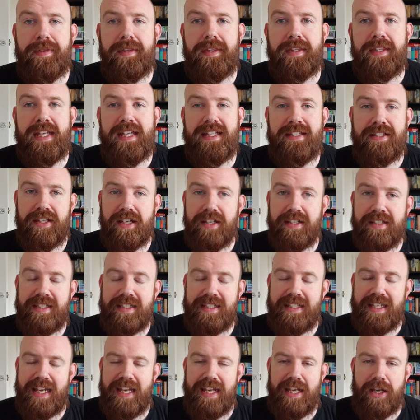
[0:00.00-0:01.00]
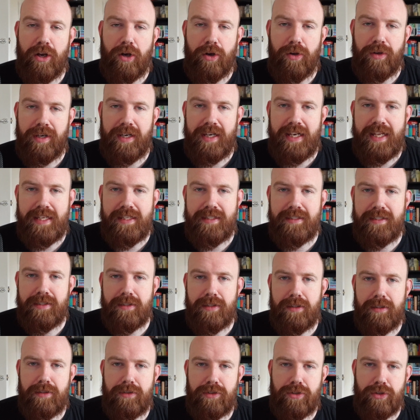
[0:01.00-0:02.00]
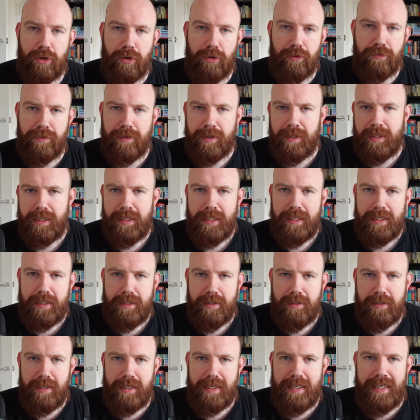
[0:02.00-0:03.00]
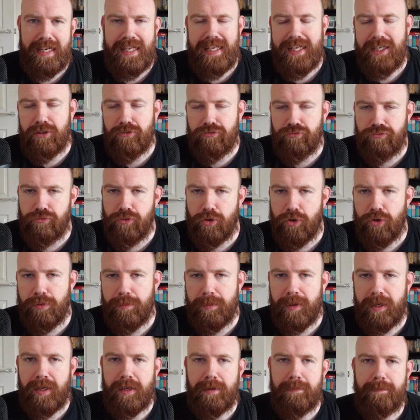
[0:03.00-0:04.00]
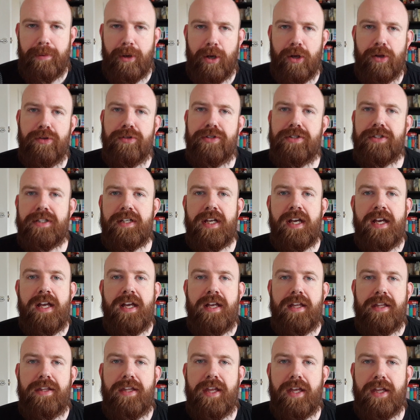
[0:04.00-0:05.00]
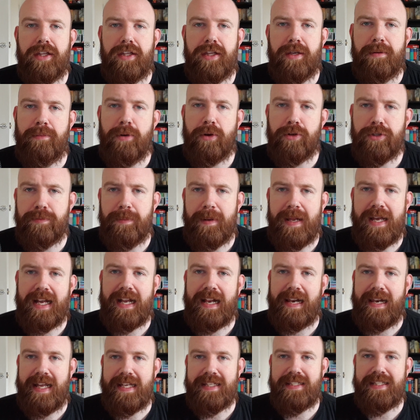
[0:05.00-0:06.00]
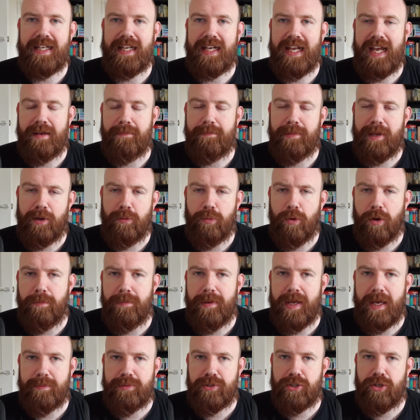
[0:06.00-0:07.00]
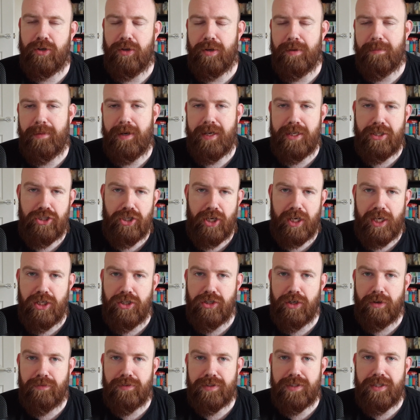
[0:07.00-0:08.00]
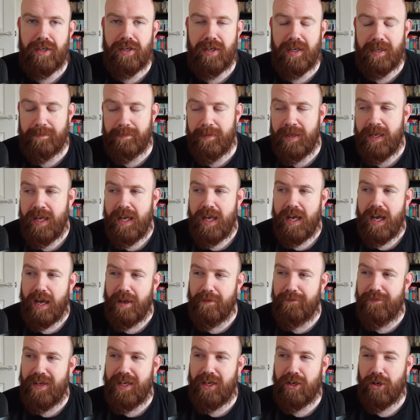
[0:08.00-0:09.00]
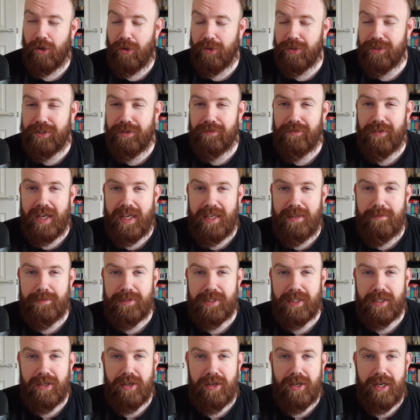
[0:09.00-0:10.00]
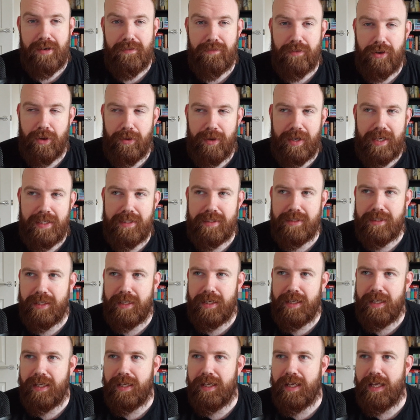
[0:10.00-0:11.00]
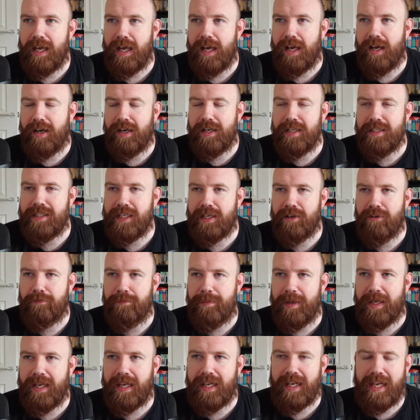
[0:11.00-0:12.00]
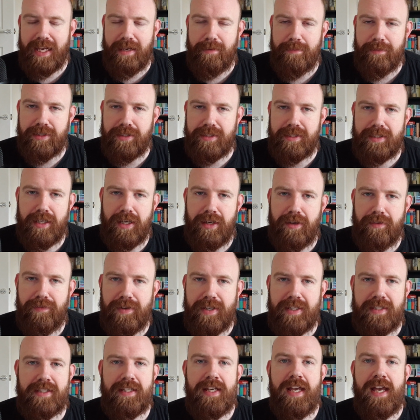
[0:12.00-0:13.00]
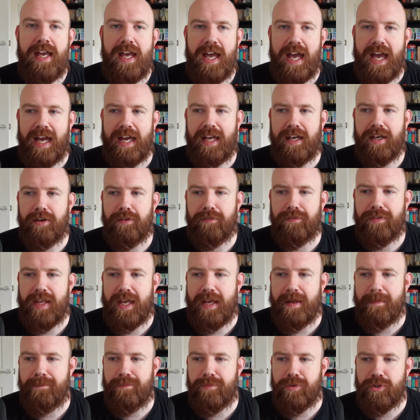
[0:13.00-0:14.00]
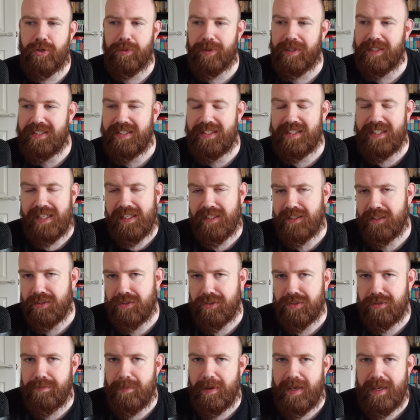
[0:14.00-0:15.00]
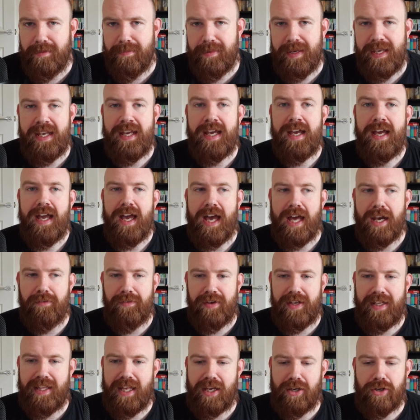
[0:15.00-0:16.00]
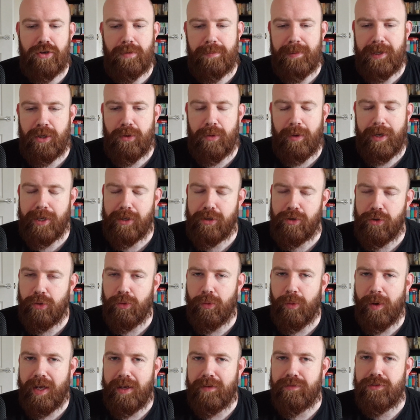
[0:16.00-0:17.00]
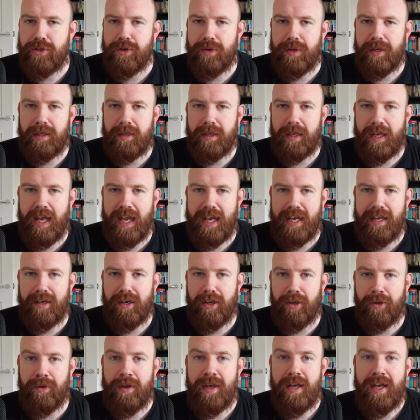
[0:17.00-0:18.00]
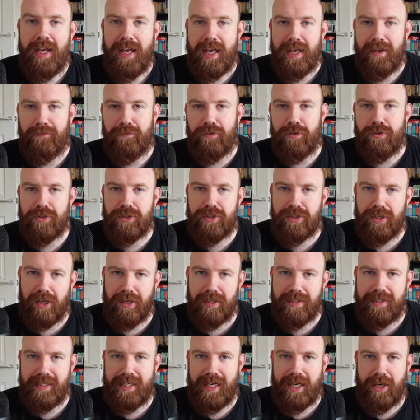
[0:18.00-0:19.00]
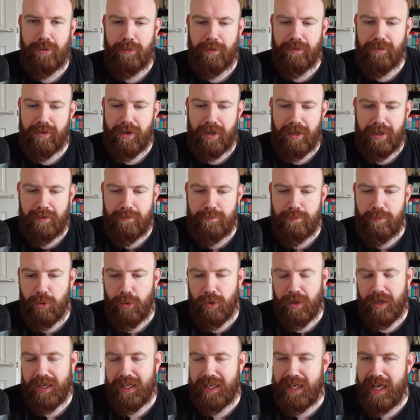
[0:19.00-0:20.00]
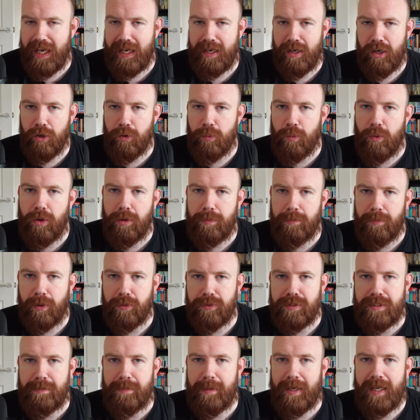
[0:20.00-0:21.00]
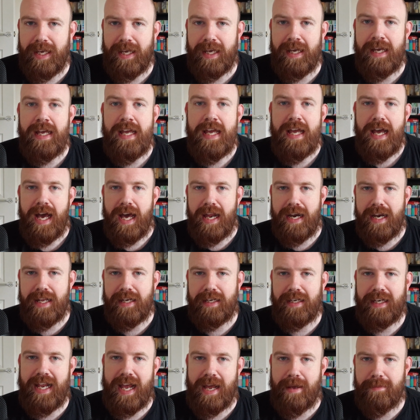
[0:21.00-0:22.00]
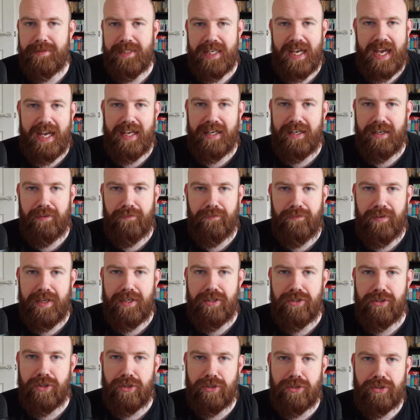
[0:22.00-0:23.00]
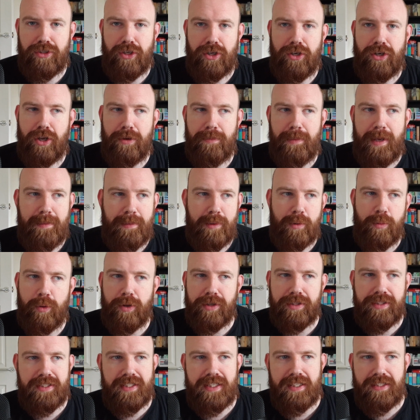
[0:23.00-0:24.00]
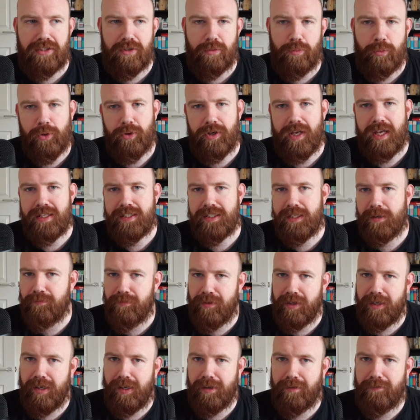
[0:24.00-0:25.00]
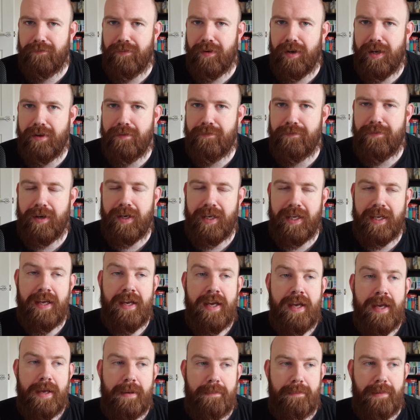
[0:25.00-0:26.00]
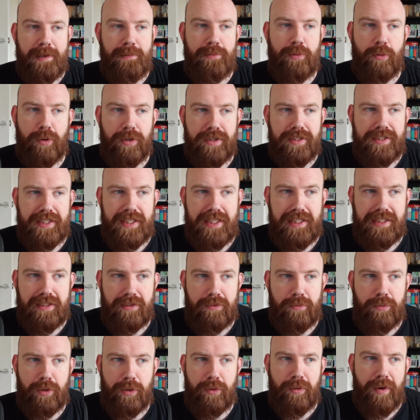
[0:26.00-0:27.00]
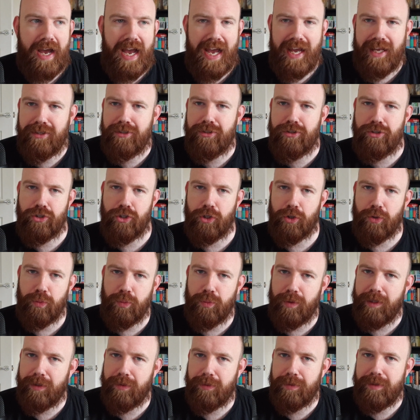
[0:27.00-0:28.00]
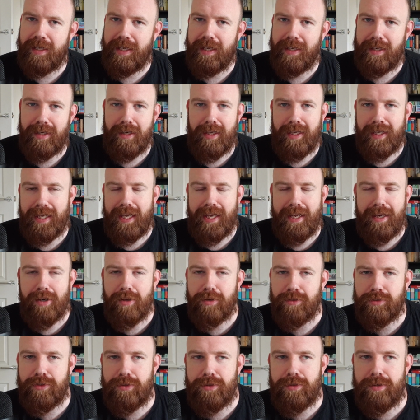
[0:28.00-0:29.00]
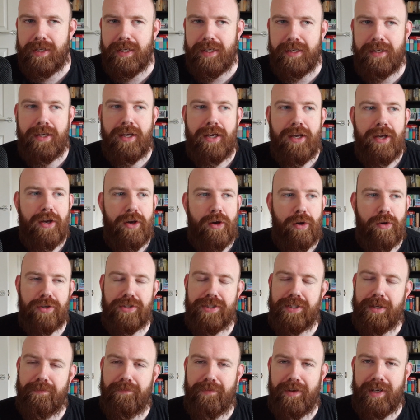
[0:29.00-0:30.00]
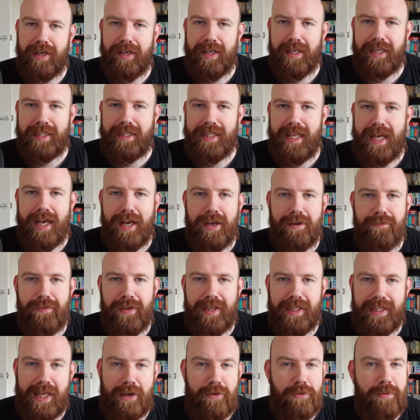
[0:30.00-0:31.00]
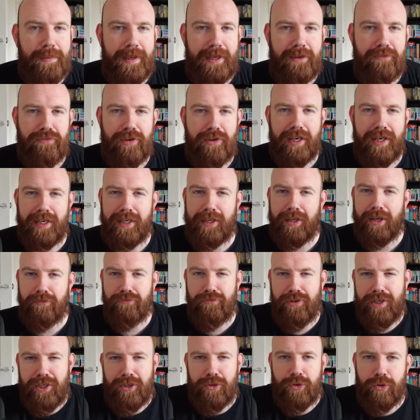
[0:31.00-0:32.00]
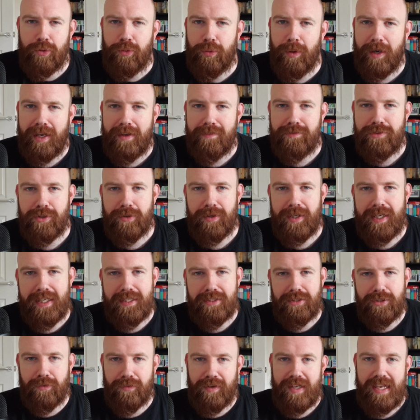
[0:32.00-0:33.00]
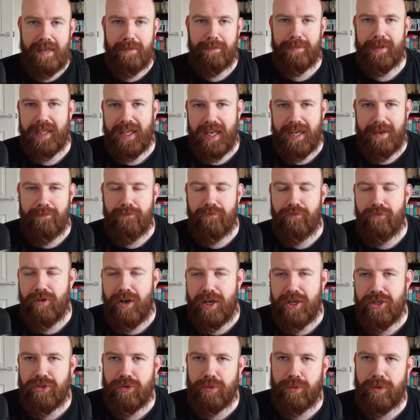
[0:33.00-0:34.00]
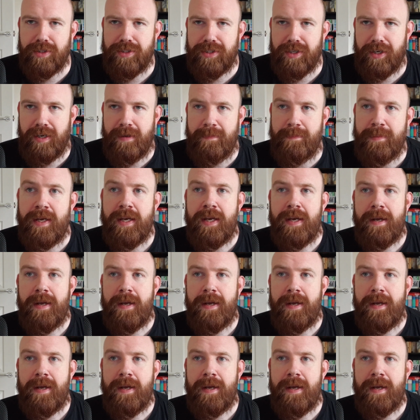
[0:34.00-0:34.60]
It does say on this sort of leak rumor post that the multiplayer classic gameplay won't be absolute and might change over time. I think lots of games are kind of going into the idea of being a game as service and of them doing seasons maybe, and I think that could be quite a cool way of doing Halo if you started out with kind of more like Halo 1 multiplayer and then kept adding features. So, you know, maybe one season we'll get something like firefight, maybe one season we'll add dual wielding like Halo 2 did, or something like that. I think that would be a really cool way of doing it, sort of keep the game fresh all the time.